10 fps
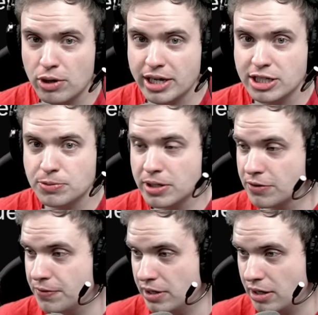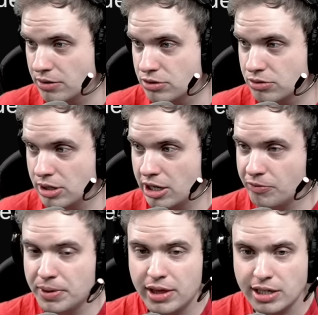I guess we're going to find out soon enough,
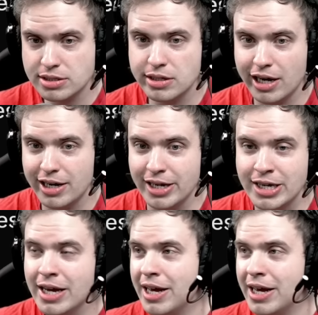but that's not it.